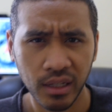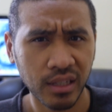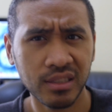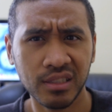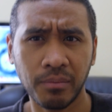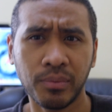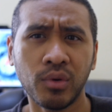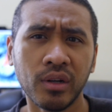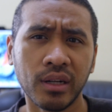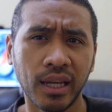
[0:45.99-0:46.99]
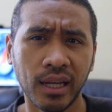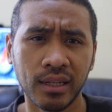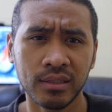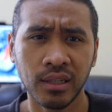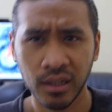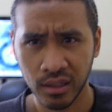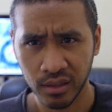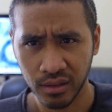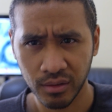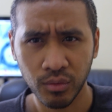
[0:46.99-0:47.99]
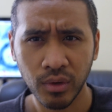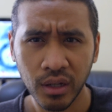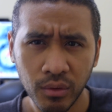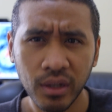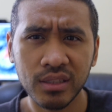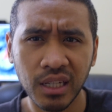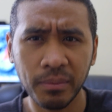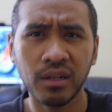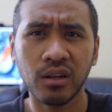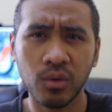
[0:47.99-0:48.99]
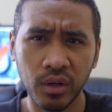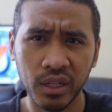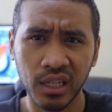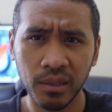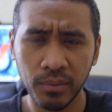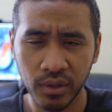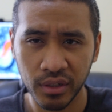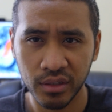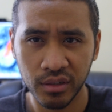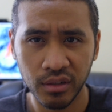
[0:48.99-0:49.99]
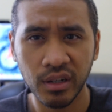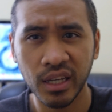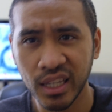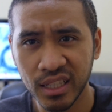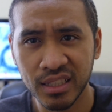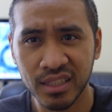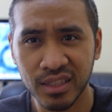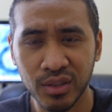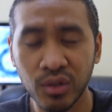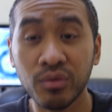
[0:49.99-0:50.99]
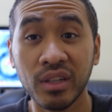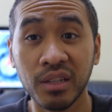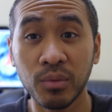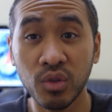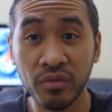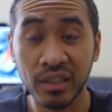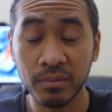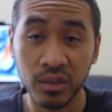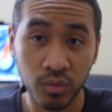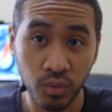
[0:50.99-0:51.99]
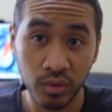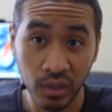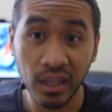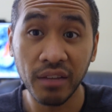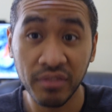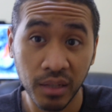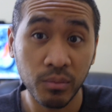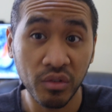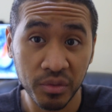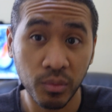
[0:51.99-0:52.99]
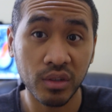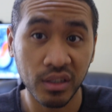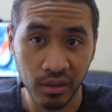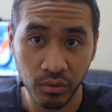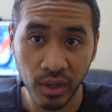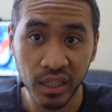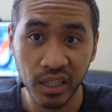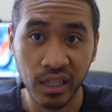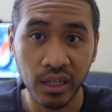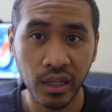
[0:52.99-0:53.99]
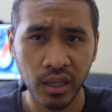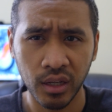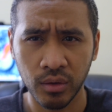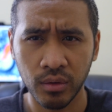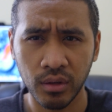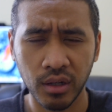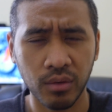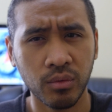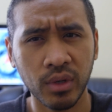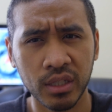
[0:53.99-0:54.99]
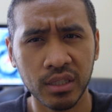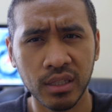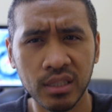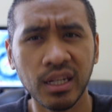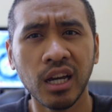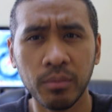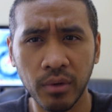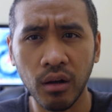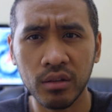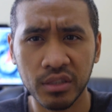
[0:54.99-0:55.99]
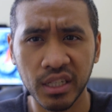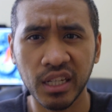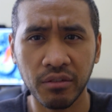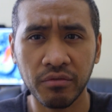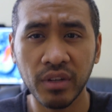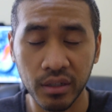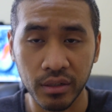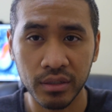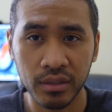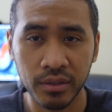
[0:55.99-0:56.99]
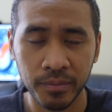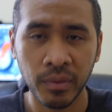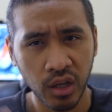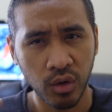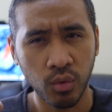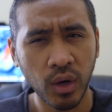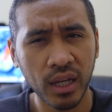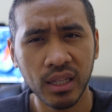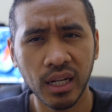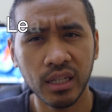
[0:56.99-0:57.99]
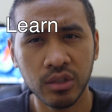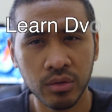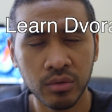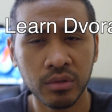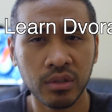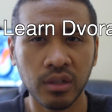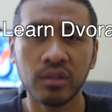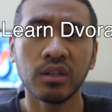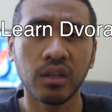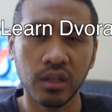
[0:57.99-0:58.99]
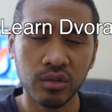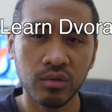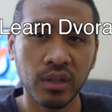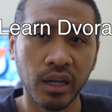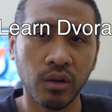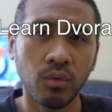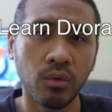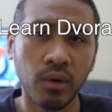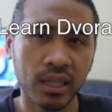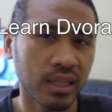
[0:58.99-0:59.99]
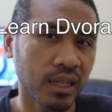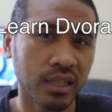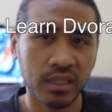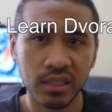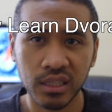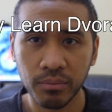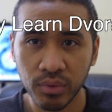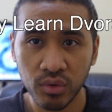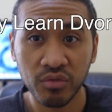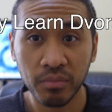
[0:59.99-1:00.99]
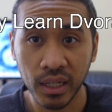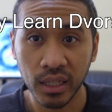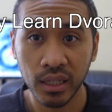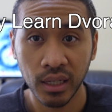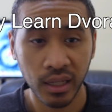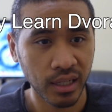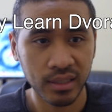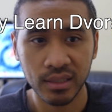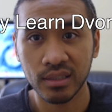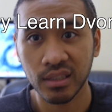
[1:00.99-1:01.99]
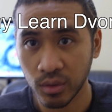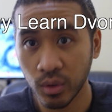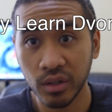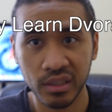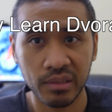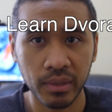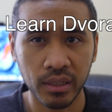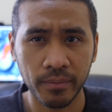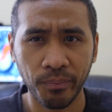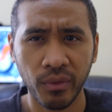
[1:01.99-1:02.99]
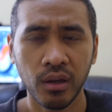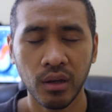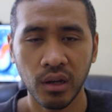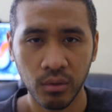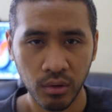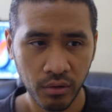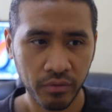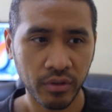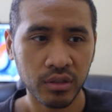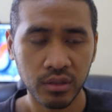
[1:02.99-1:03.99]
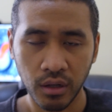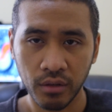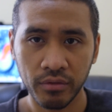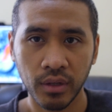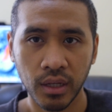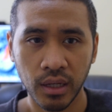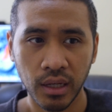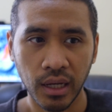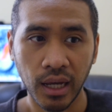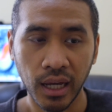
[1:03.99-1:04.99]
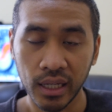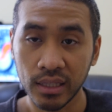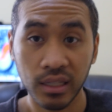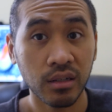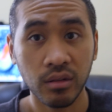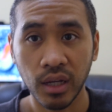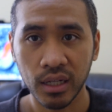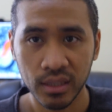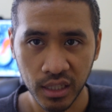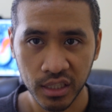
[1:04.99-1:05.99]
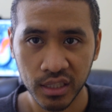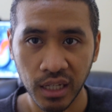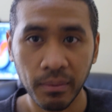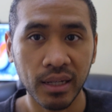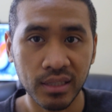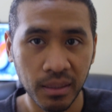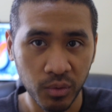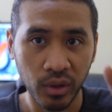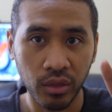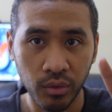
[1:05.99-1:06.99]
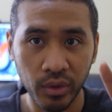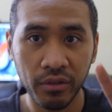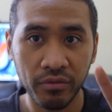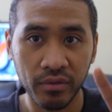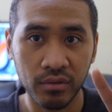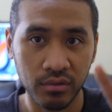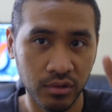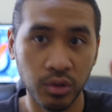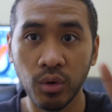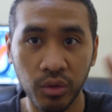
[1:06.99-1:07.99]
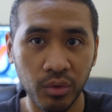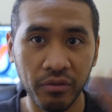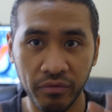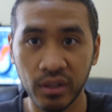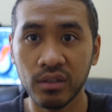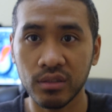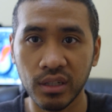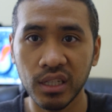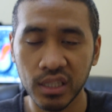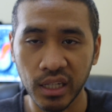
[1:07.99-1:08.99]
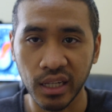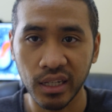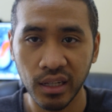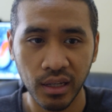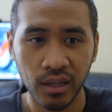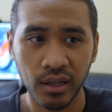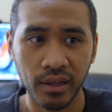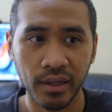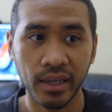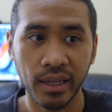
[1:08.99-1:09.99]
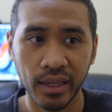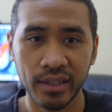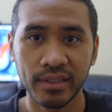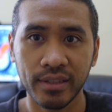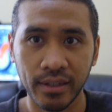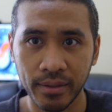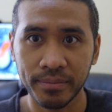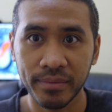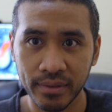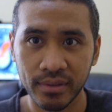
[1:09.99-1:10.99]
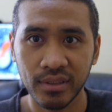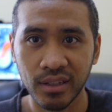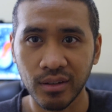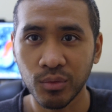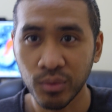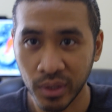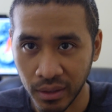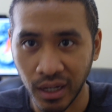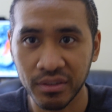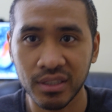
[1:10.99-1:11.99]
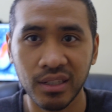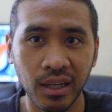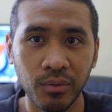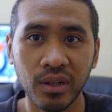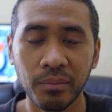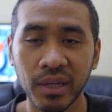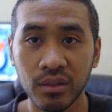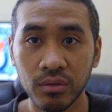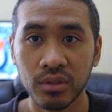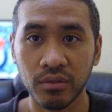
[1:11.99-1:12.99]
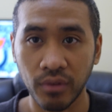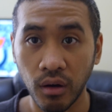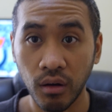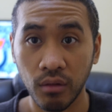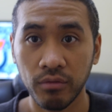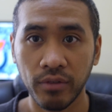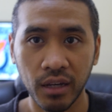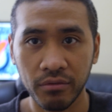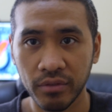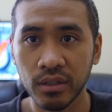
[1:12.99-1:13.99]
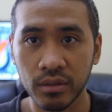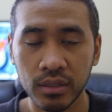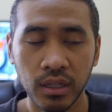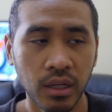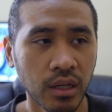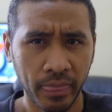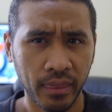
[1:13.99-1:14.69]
This is important as while you're typing on a QWERTY keyboard, your hands don't really move as much. The left hand moves more than the right hand, which doesn't help alternating fingers. Why did I choose to learn a new layout? Why I just improve my existing QWERTY speed? Well, first off, I didn't know how to touch type. I typed with two or three fingers on each hand, and I want to make use of all 5 fingers.